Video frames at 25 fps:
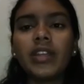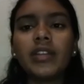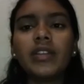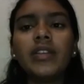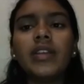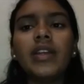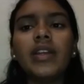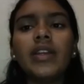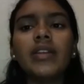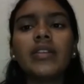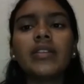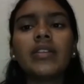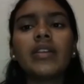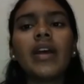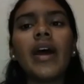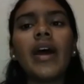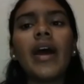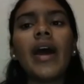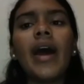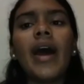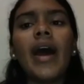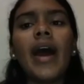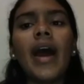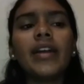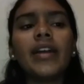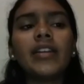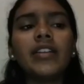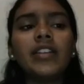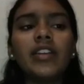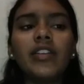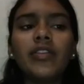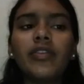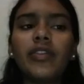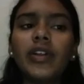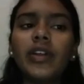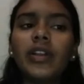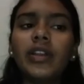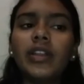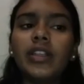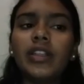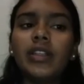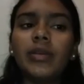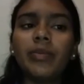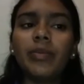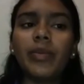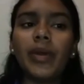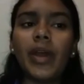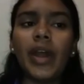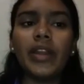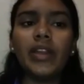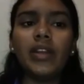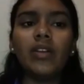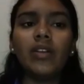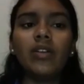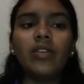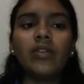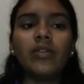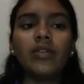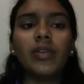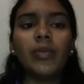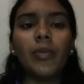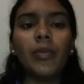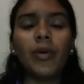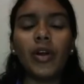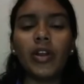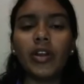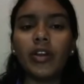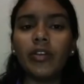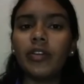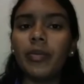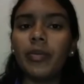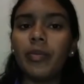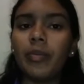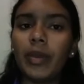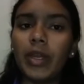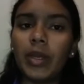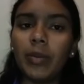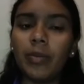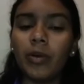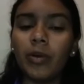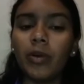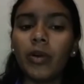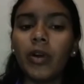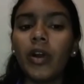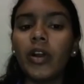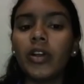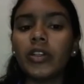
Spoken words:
These act differently depending on the body of the people